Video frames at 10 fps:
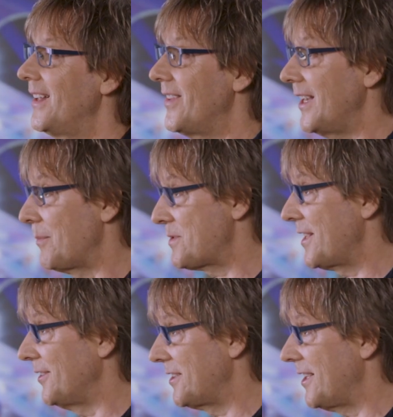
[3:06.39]
The
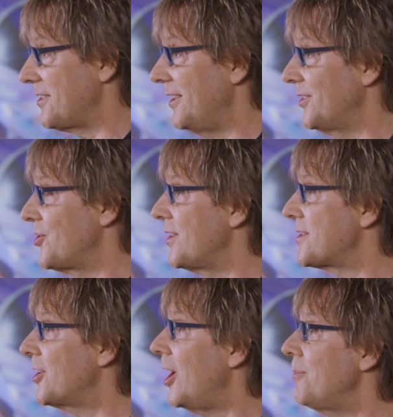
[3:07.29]
upscaling technology
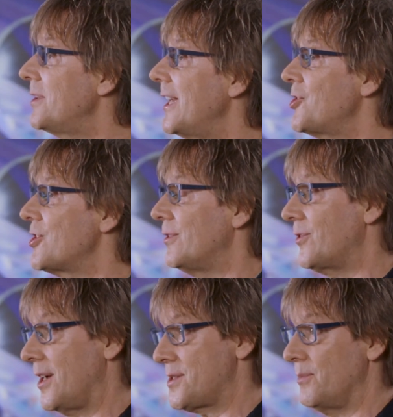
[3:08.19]
is a combination
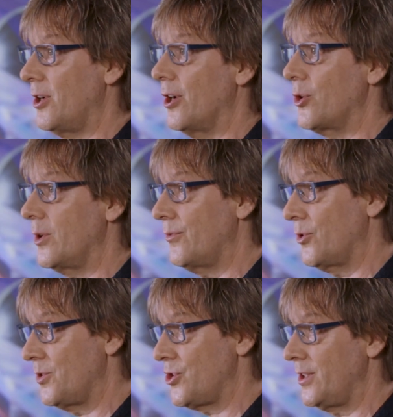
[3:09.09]
of custom hardware
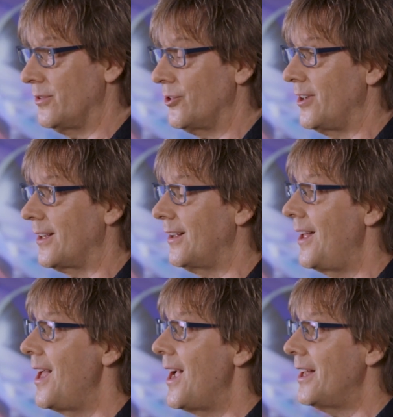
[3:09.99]
for machine learning
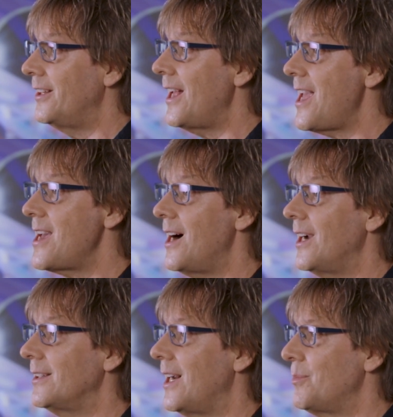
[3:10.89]
and an
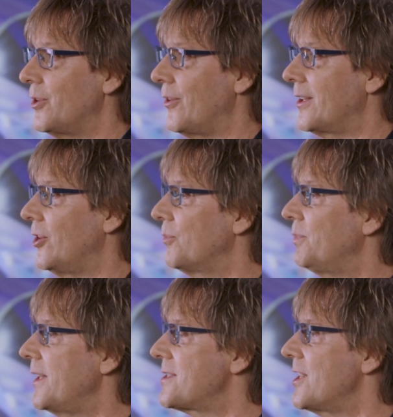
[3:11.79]
AI library called
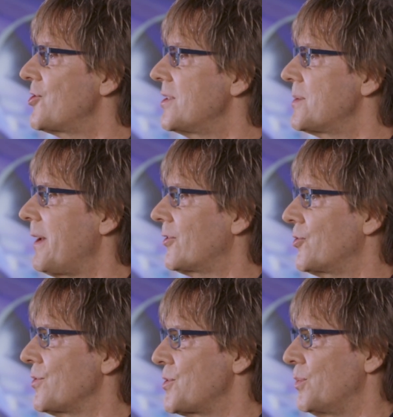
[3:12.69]
PlayStation
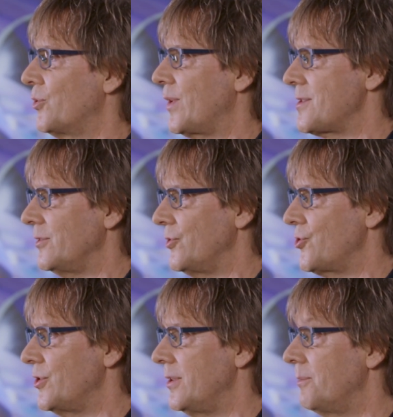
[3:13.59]
Spectral Super
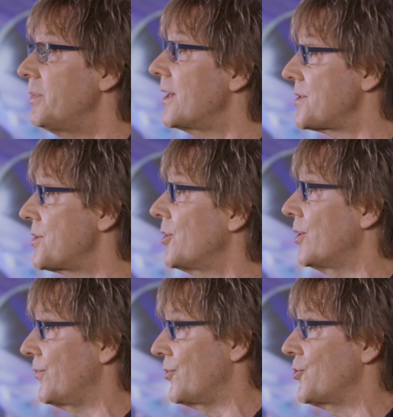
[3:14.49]
Resolution,
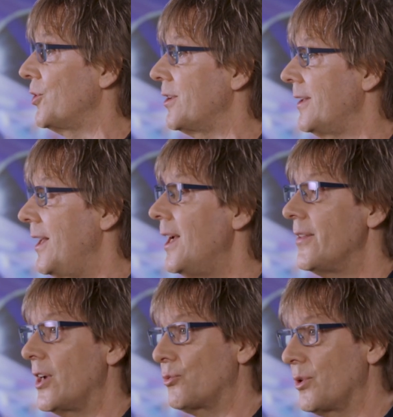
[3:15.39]
PSSR for short,
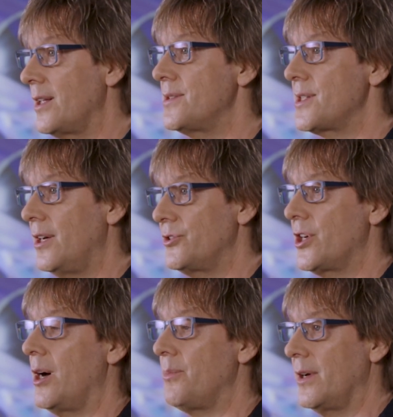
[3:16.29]
that runs on
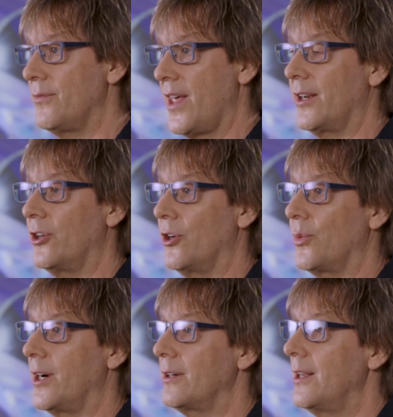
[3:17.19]
top of that
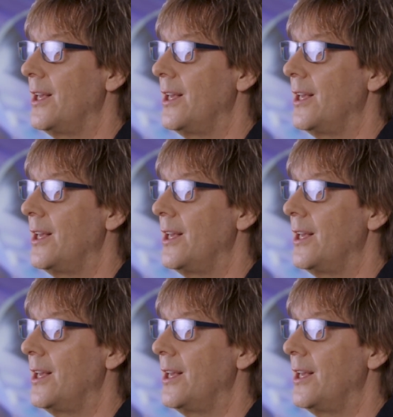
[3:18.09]
hardware.